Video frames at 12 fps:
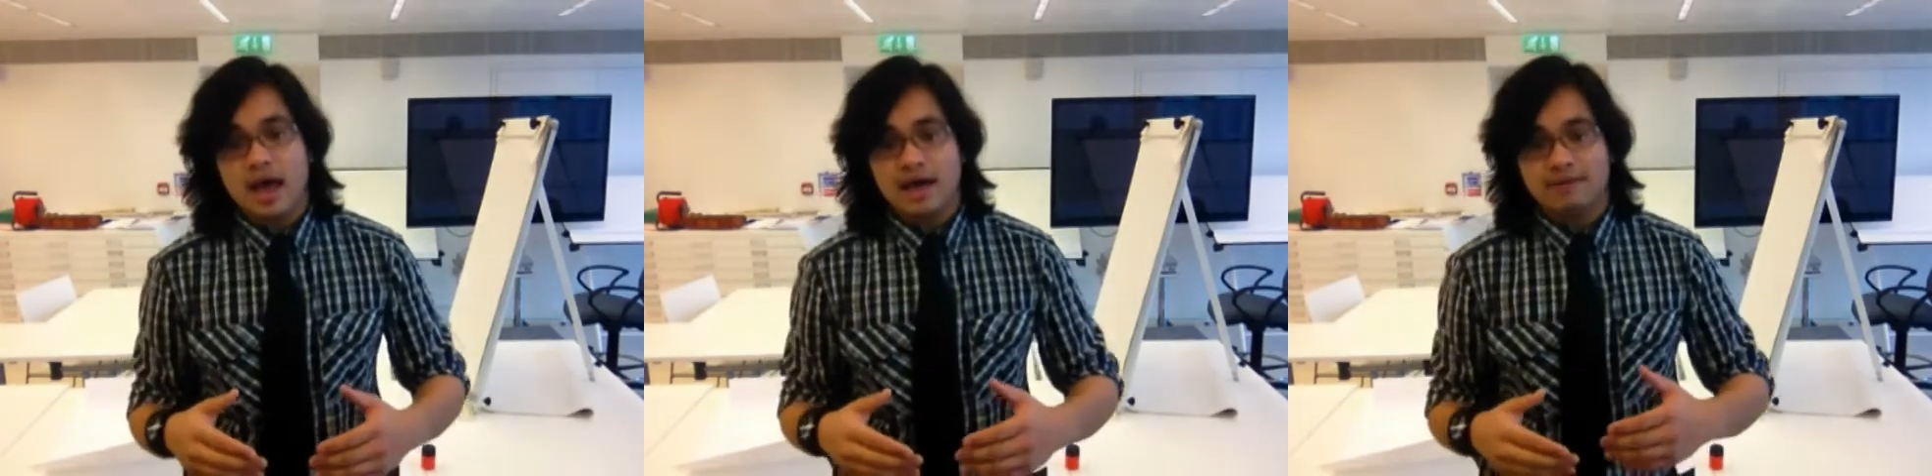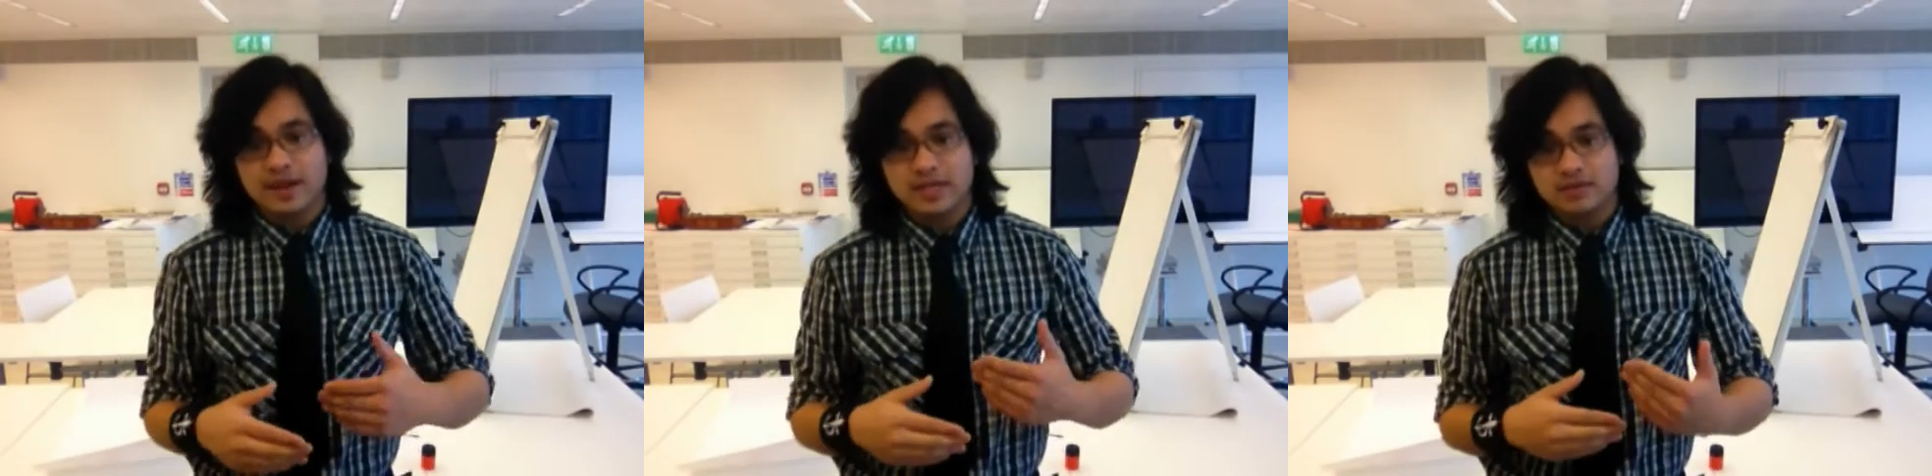
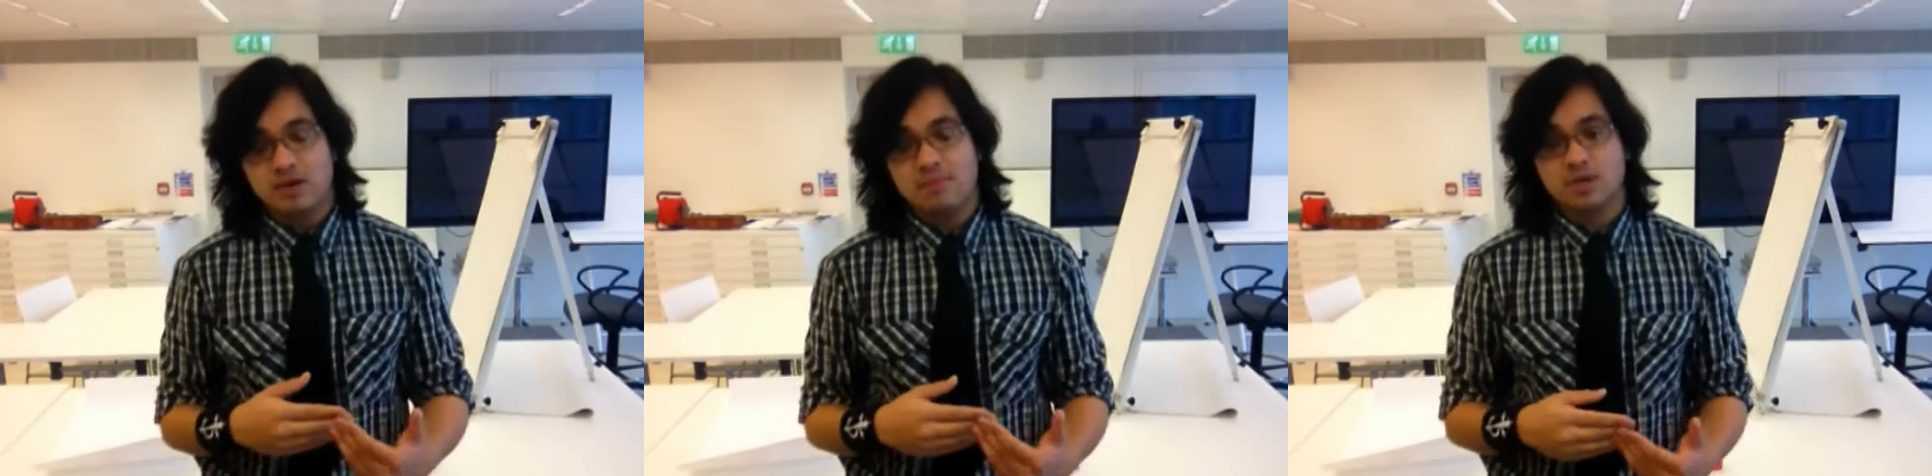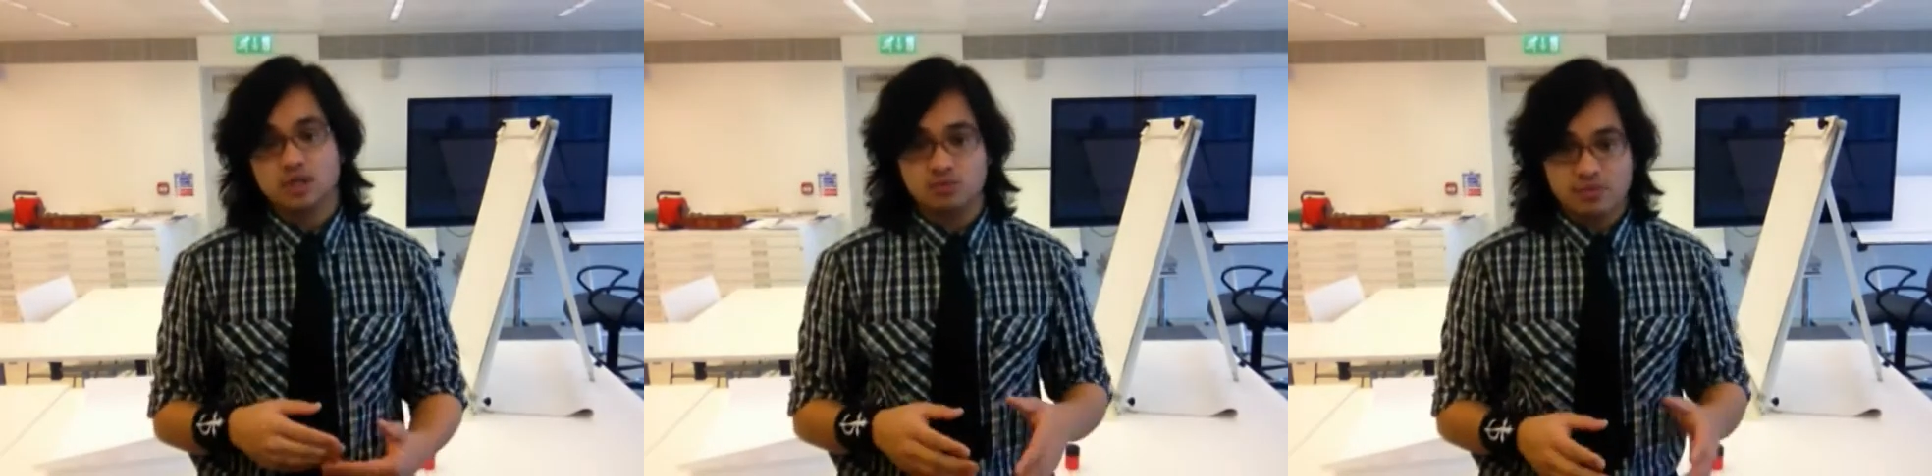And that's very
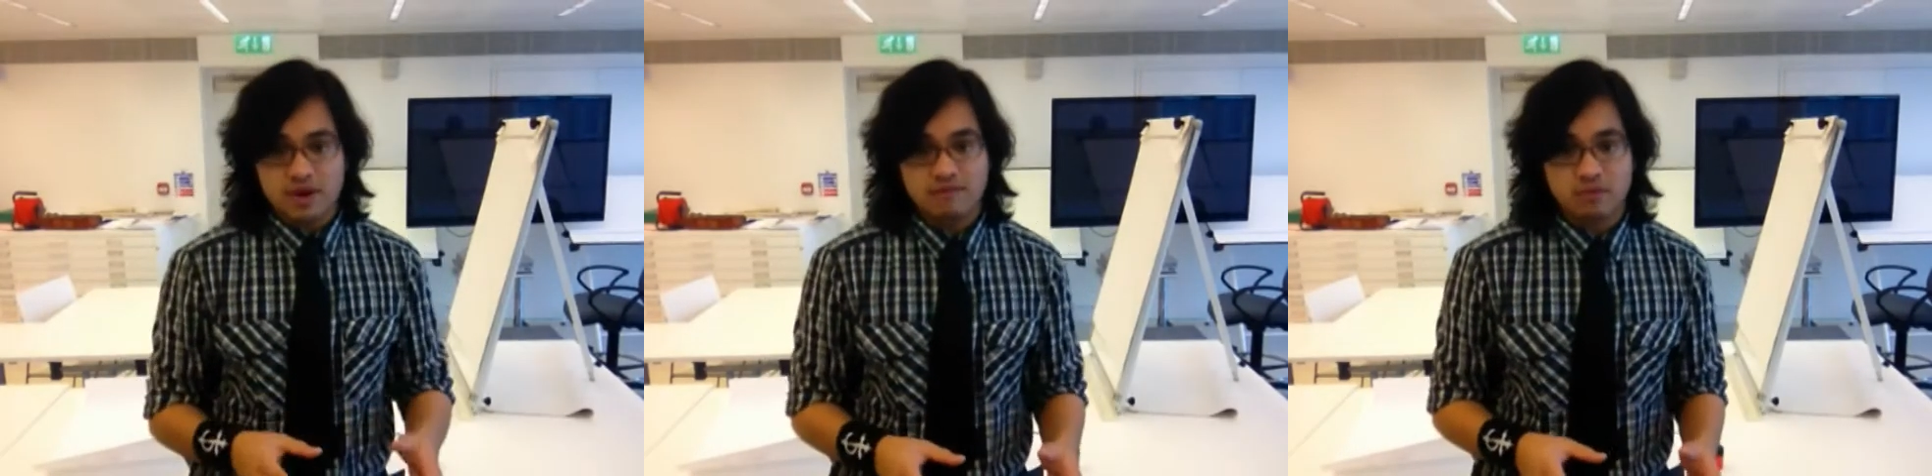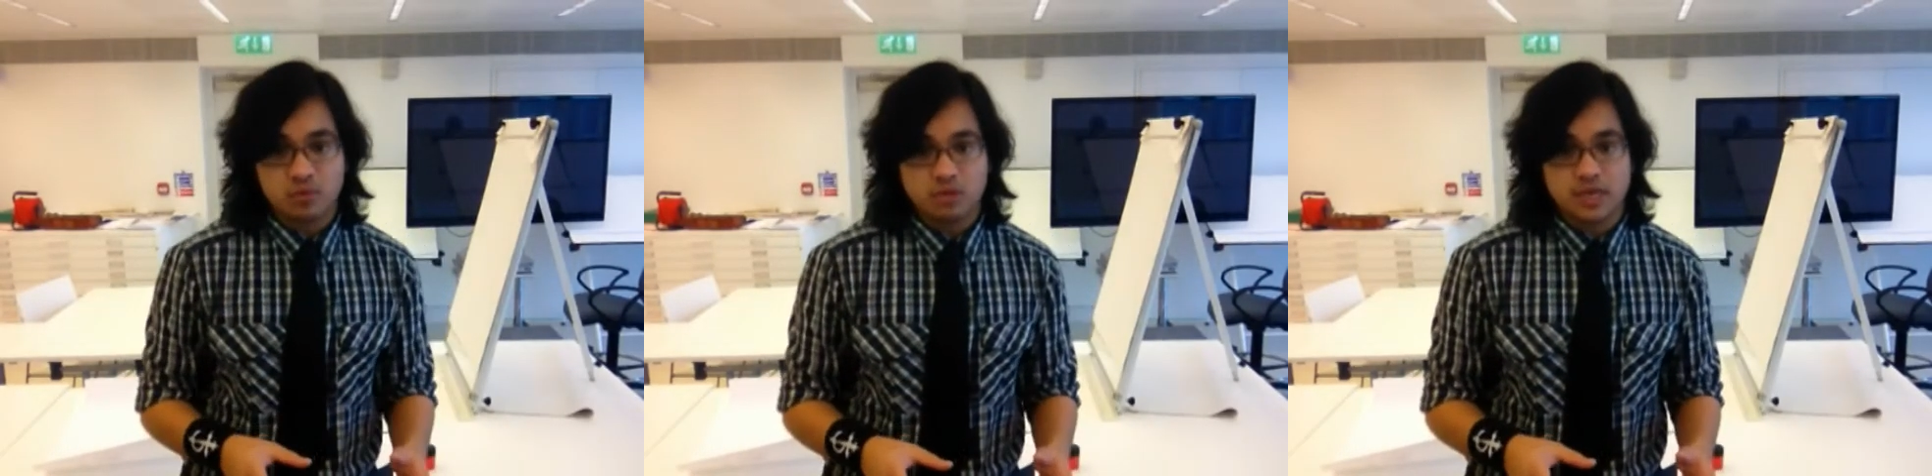much to
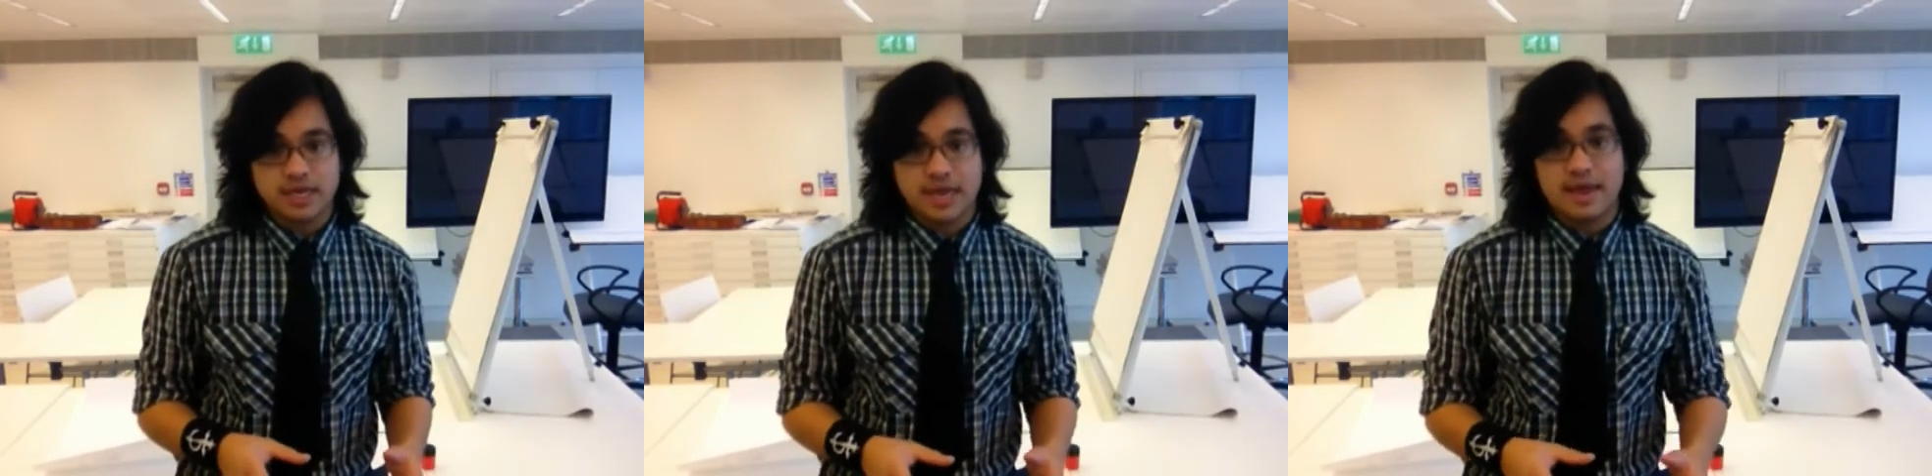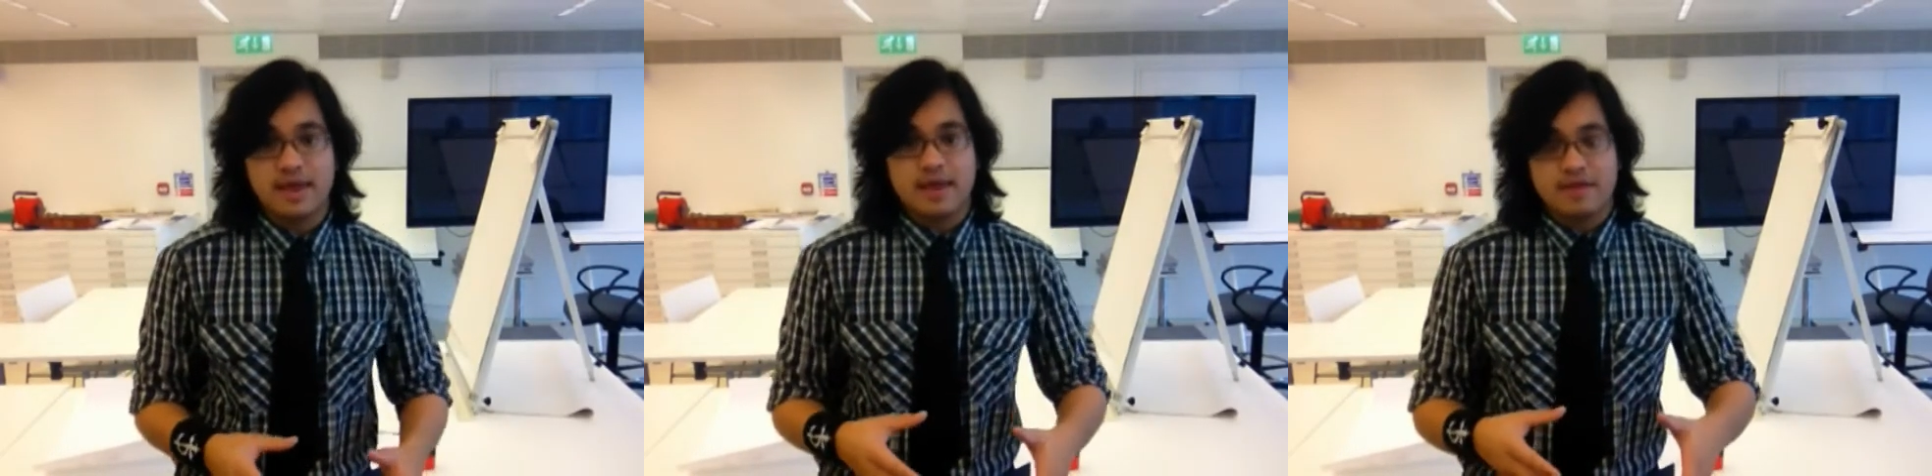reinforce the idea